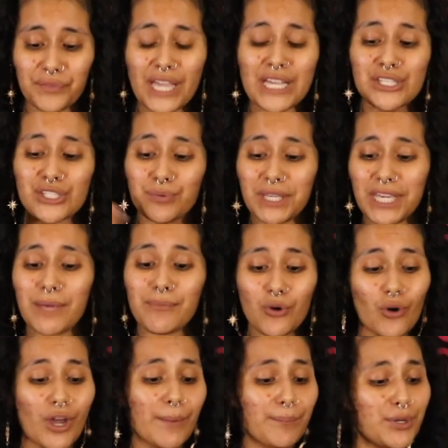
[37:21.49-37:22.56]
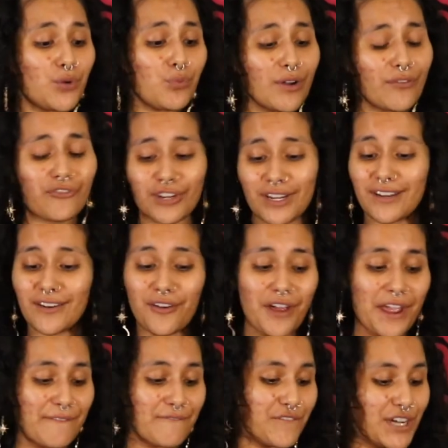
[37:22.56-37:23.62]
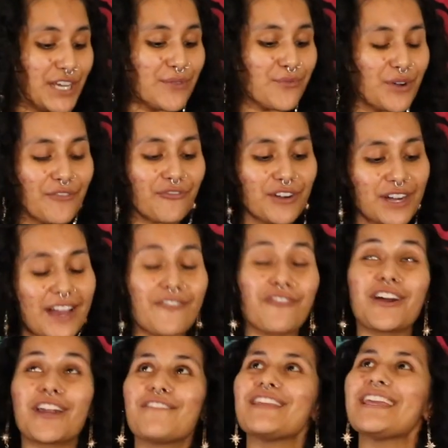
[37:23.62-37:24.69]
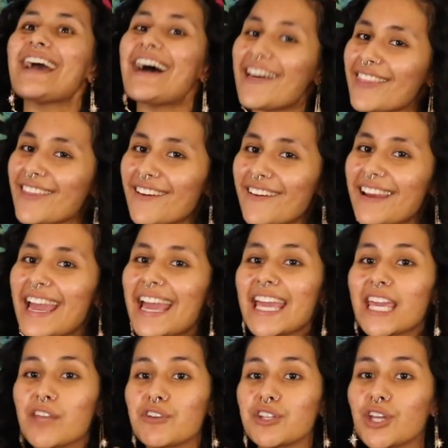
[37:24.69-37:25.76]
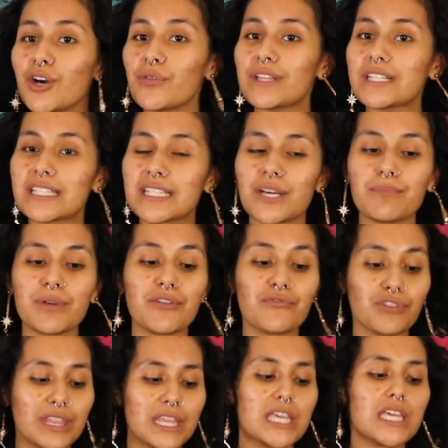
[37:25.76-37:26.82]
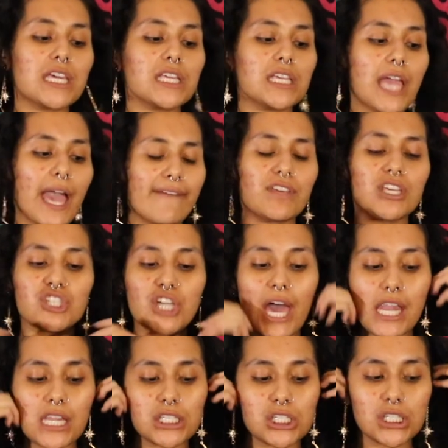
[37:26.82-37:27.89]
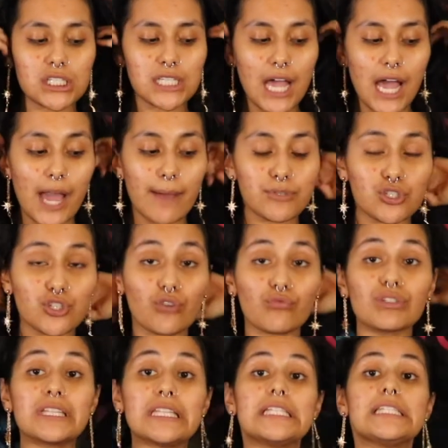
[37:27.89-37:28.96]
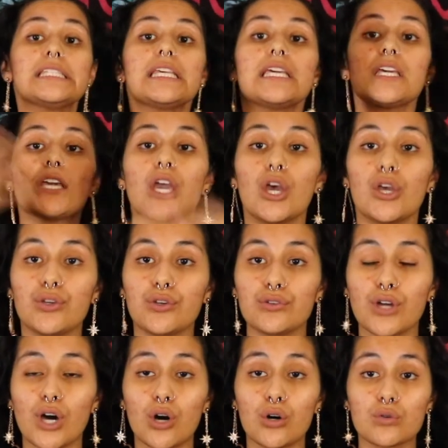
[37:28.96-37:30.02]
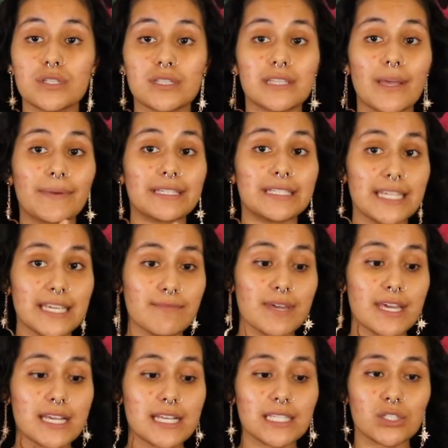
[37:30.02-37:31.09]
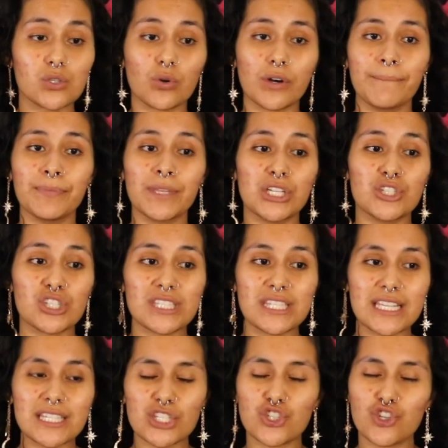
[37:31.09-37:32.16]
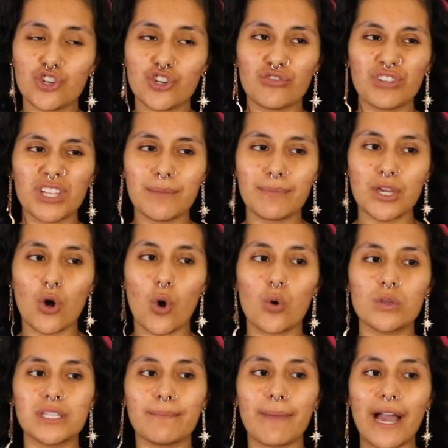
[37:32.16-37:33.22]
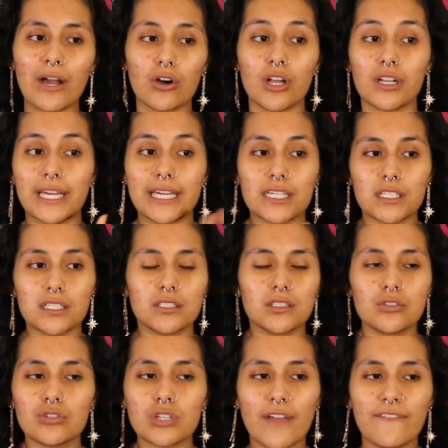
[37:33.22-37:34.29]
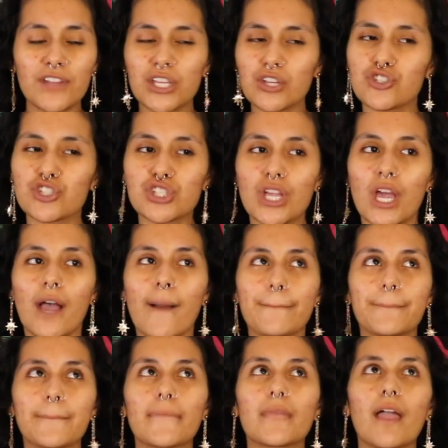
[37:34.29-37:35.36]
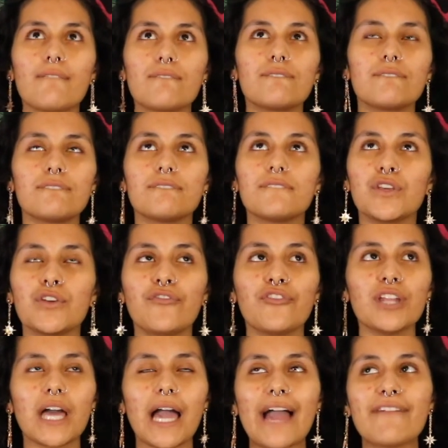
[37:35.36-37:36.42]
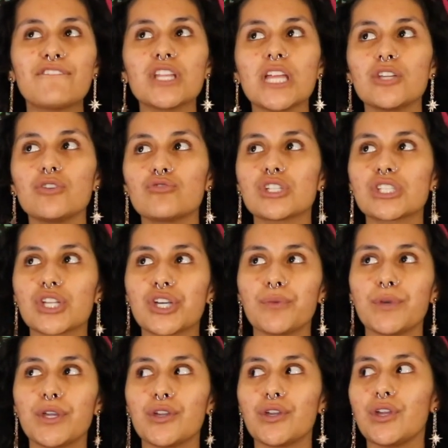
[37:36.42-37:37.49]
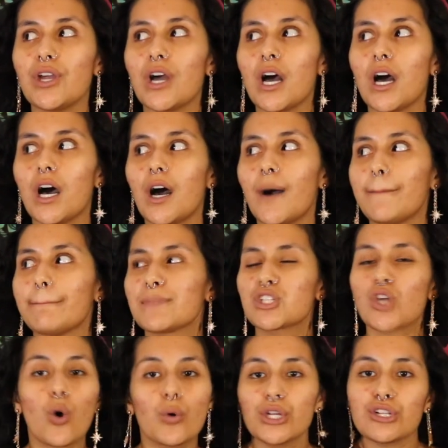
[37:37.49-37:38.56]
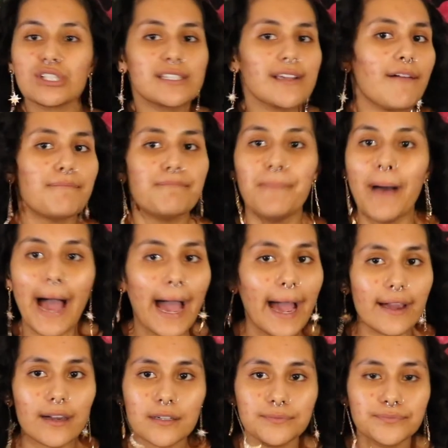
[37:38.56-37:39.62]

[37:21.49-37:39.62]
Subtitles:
so keep going. Put one foot in front of the other, even though this could be really heavy, challenging times, you know, releasing, you know, some type of demons or just things that you could really be holding back on. Like, I feel like I feel like you just could be just holding yourself back.